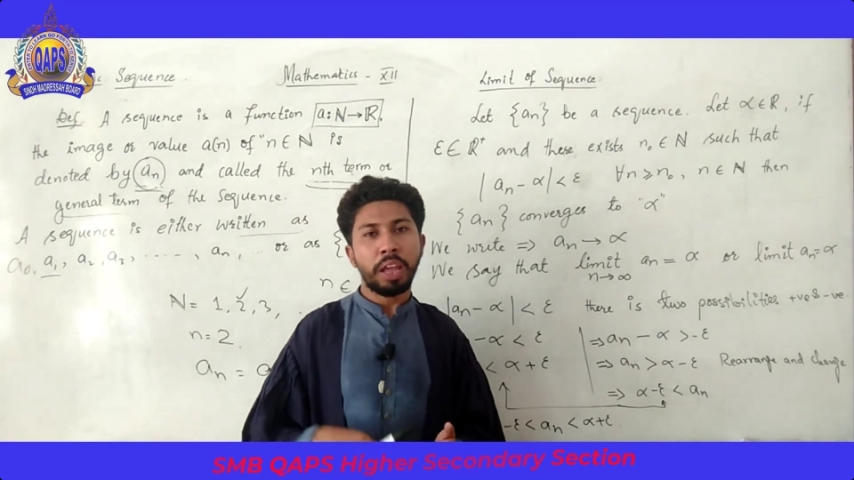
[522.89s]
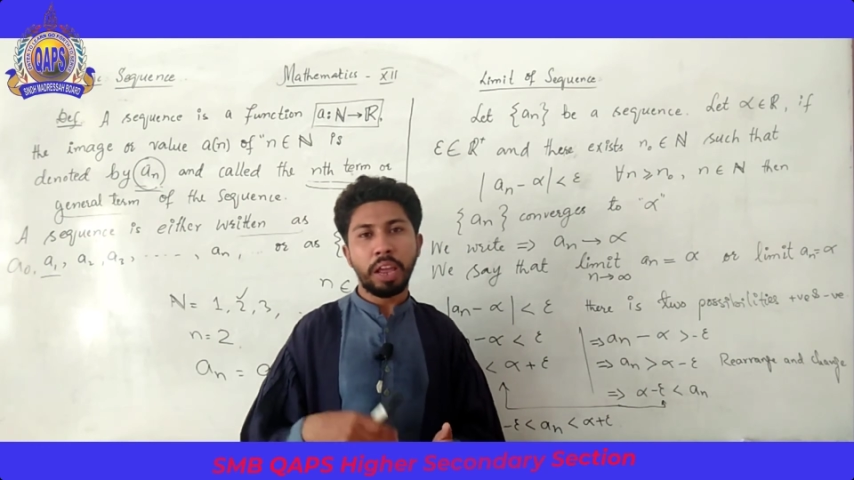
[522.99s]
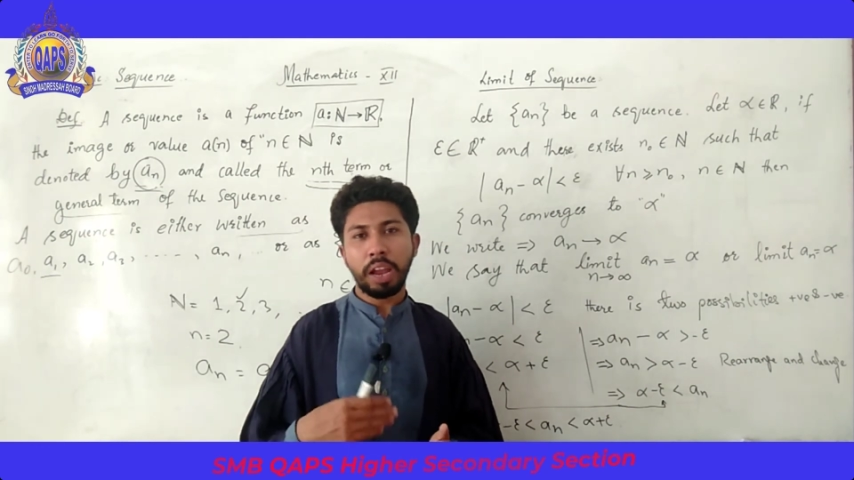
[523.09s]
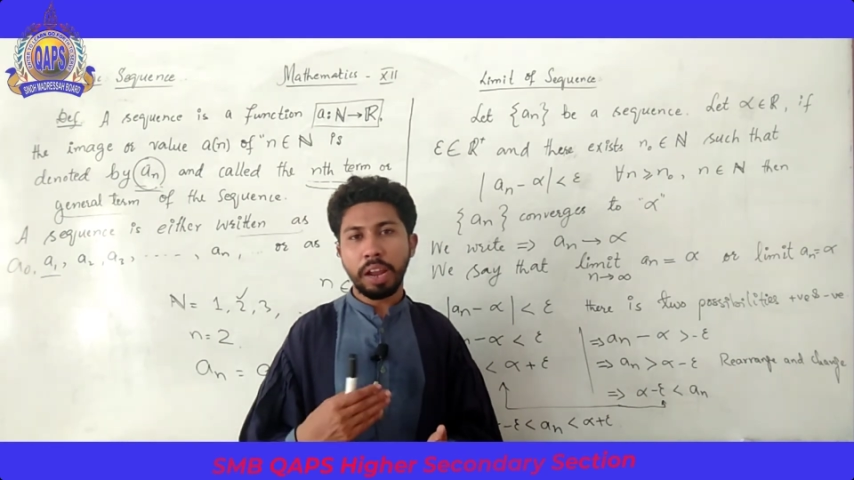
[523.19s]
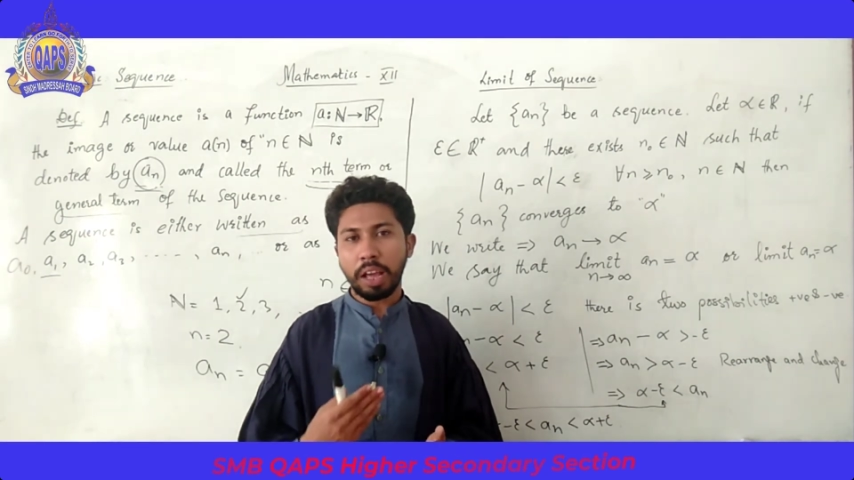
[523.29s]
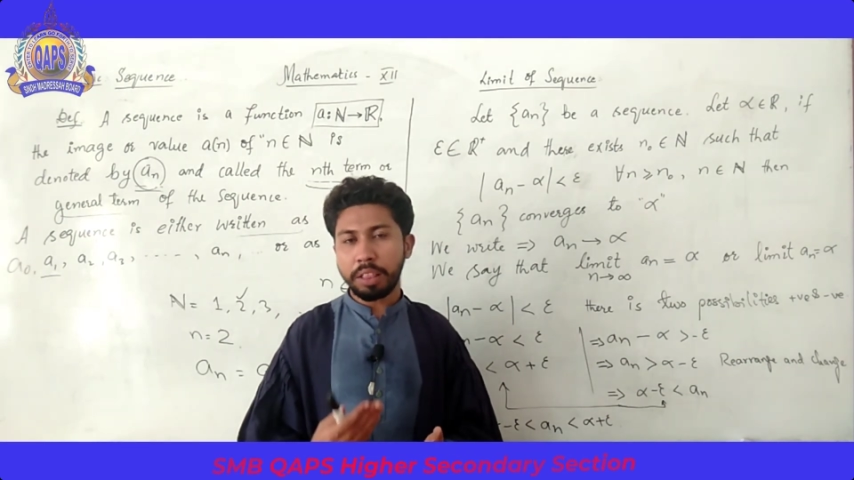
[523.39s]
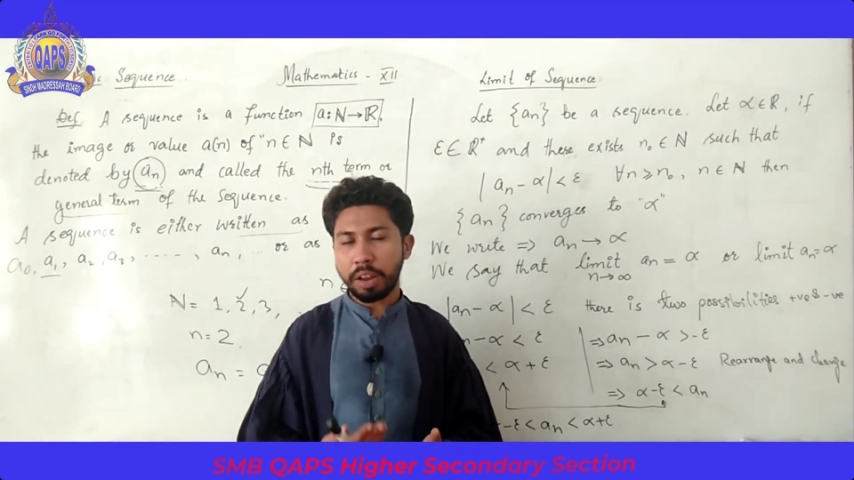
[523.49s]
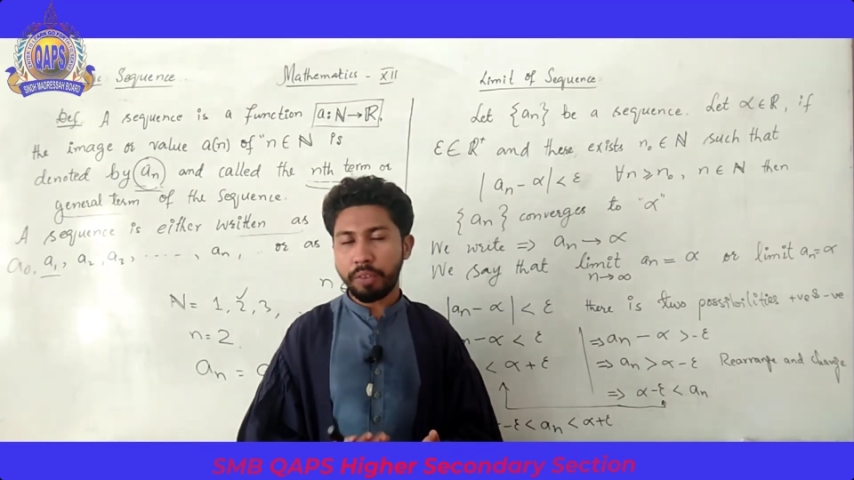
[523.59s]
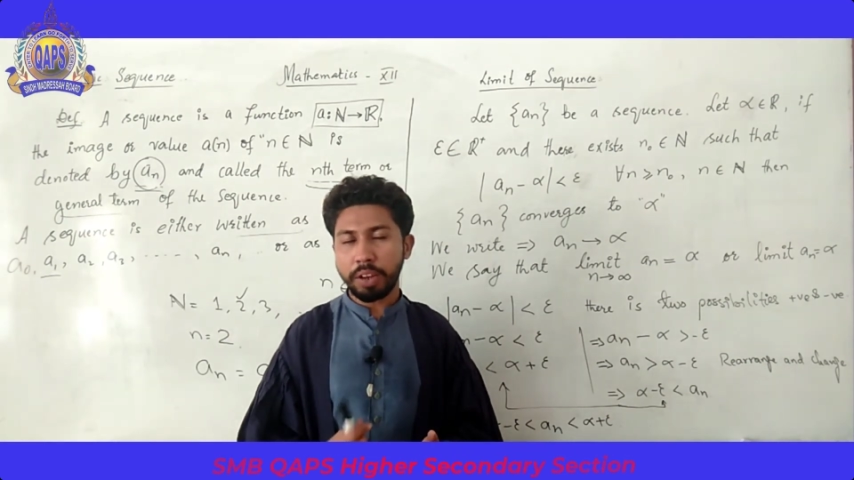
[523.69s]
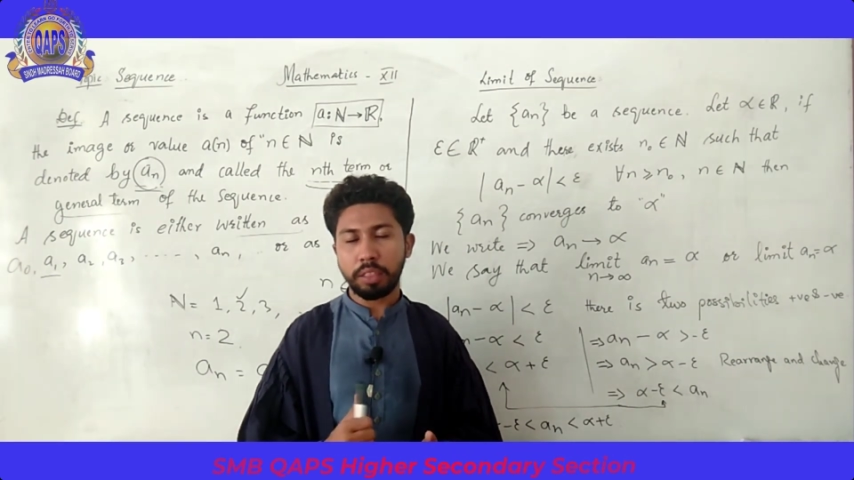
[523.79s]
and
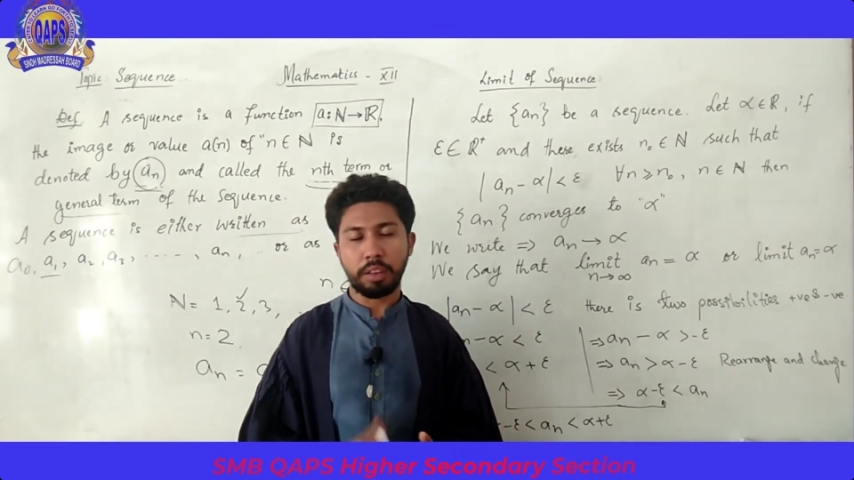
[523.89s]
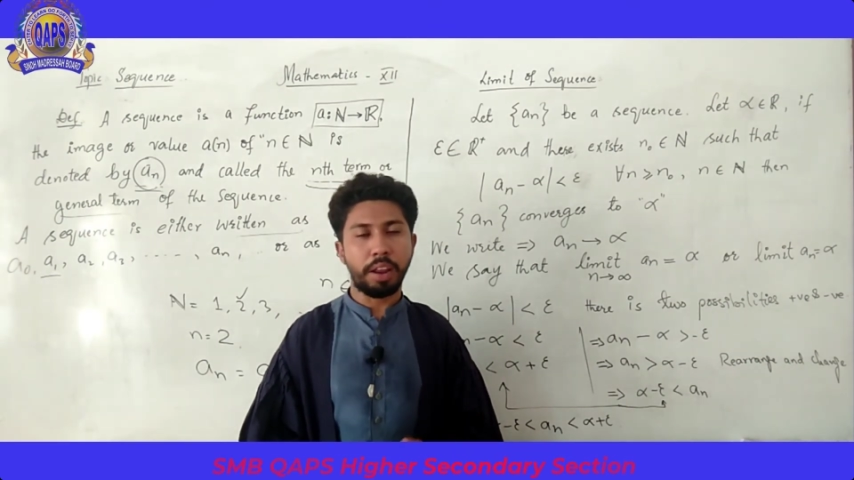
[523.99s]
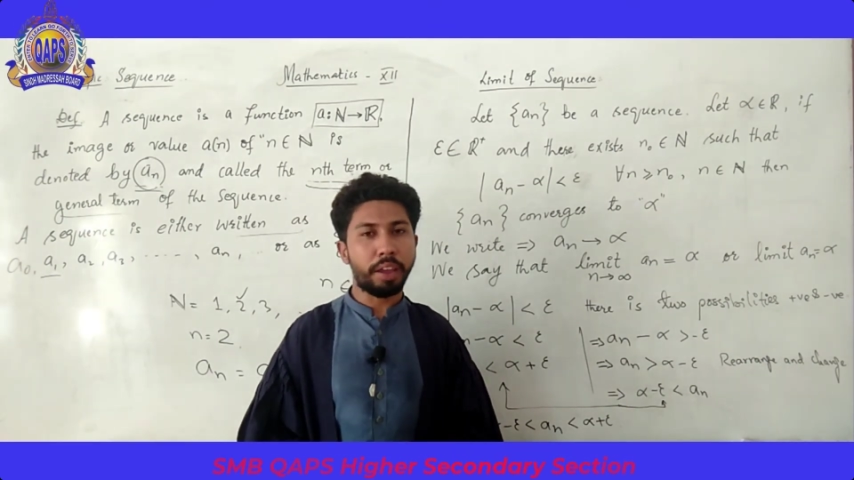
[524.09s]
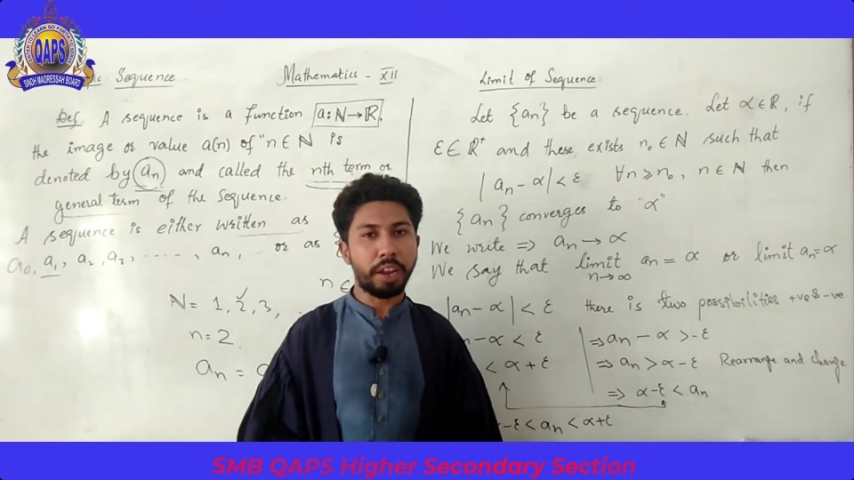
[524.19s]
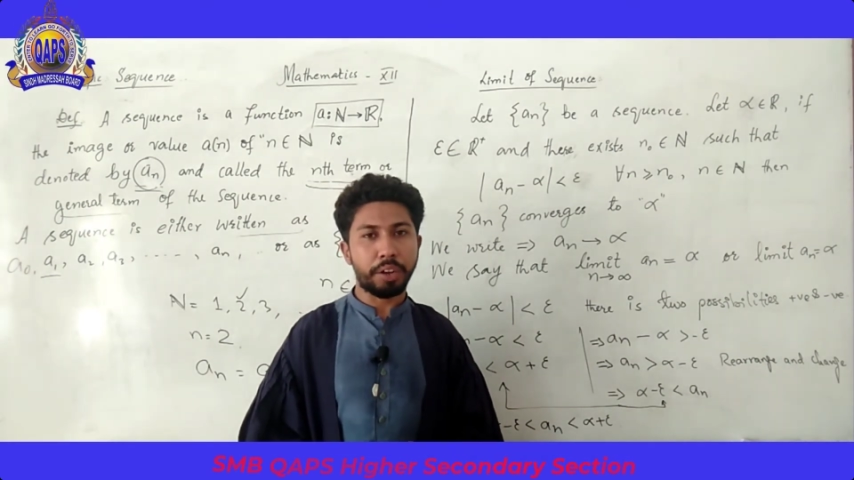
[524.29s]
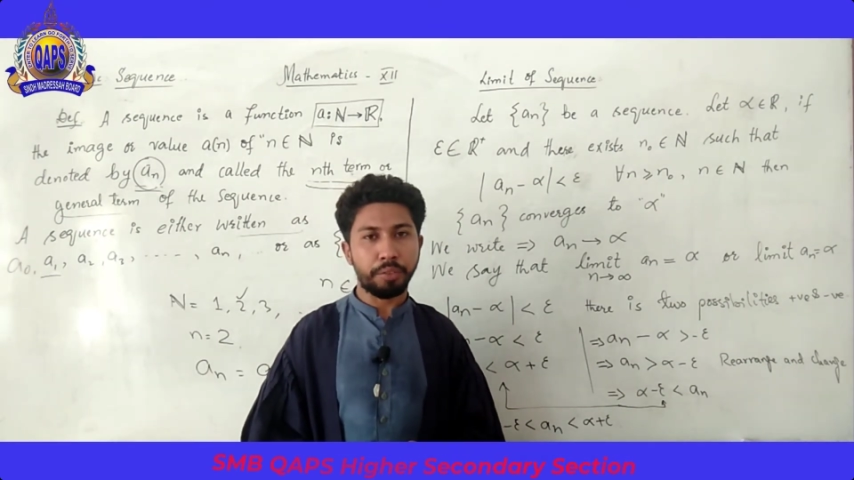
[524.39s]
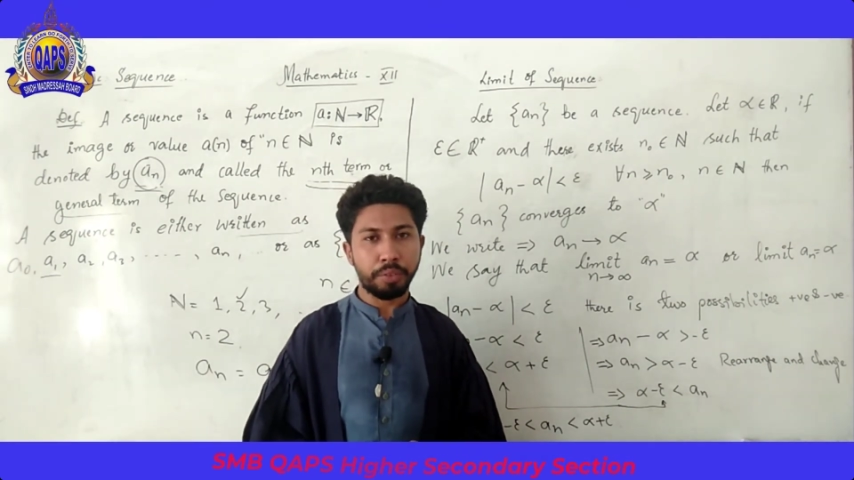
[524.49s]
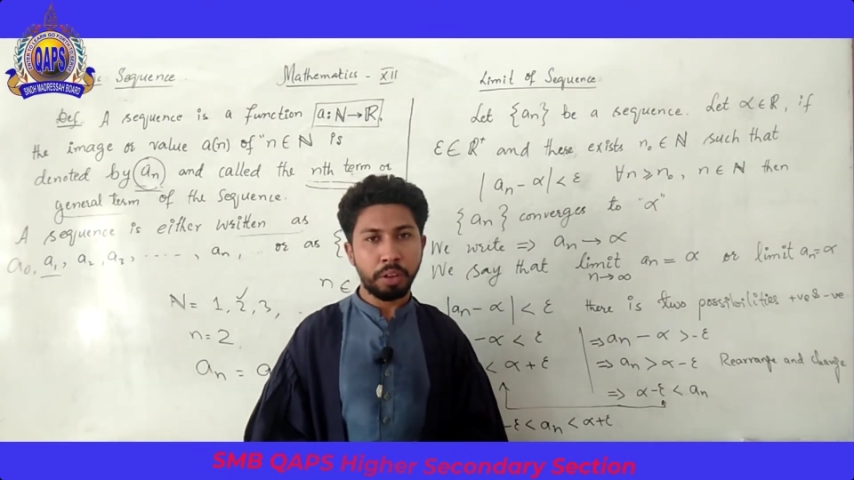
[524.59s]
other one is negative.